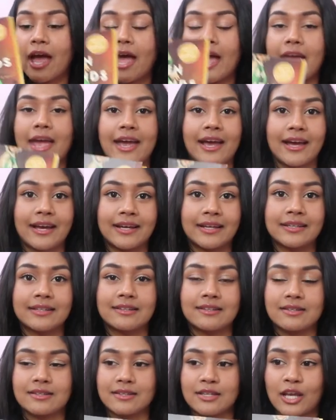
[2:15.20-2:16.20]

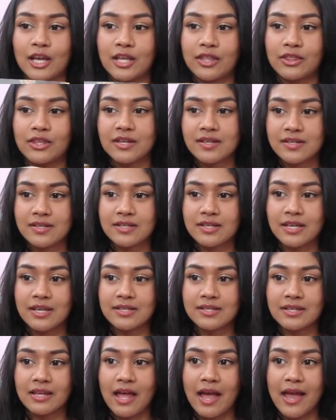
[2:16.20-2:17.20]
and this
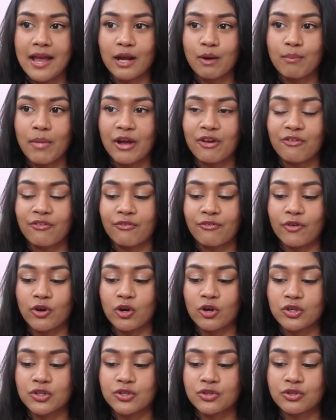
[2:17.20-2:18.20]
is like my
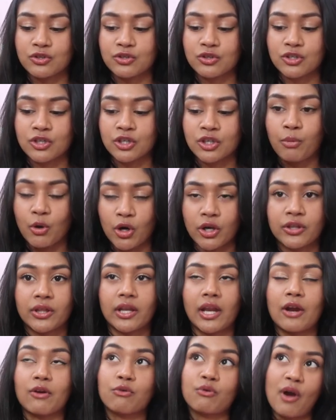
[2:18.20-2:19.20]
first book
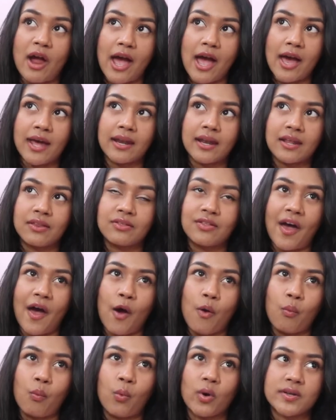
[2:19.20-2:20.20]
that I read
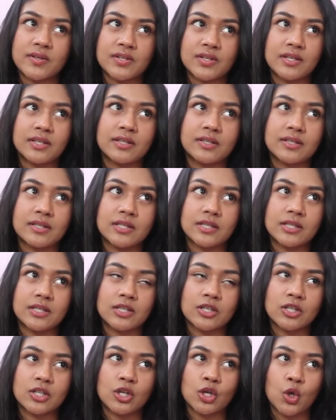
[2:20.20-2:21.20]
that wasn't
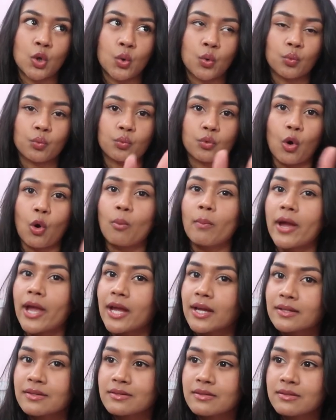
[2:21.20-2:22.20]

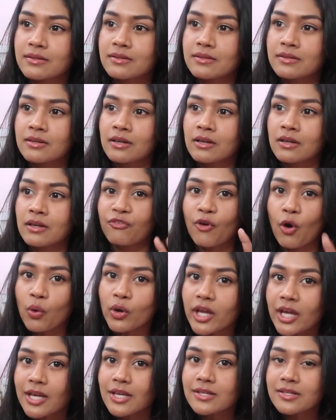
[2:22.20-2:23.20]
romance
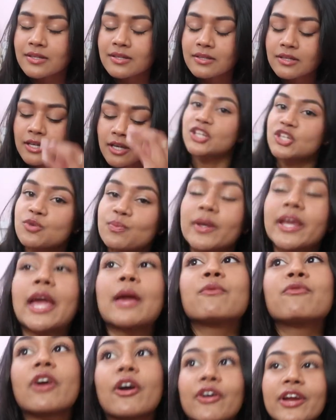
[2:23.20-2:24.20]
focused. It just
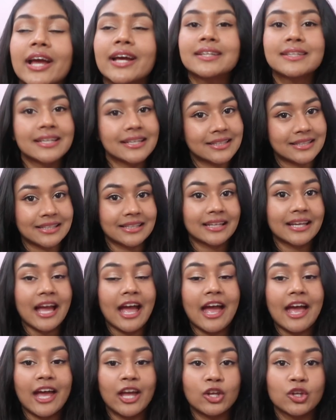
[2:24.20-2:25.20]
became very addicting,
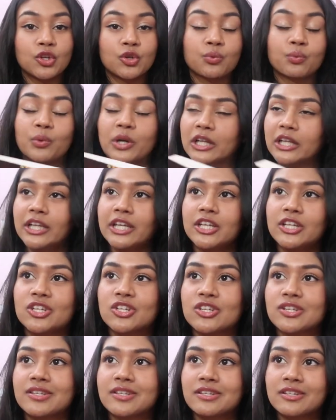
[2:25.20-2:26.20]
and you really
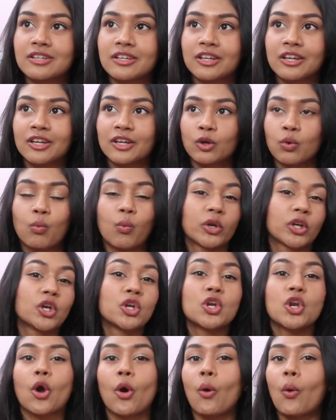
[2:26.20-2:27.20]
just want to
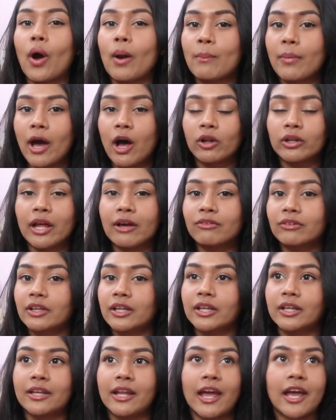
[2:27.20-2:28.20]
know about
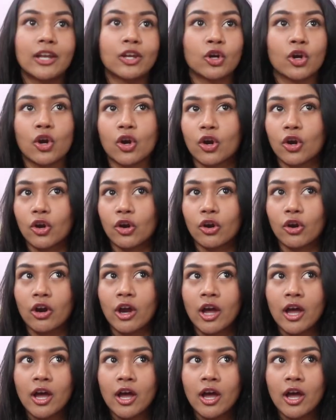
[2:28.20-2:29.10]
Evelyn and her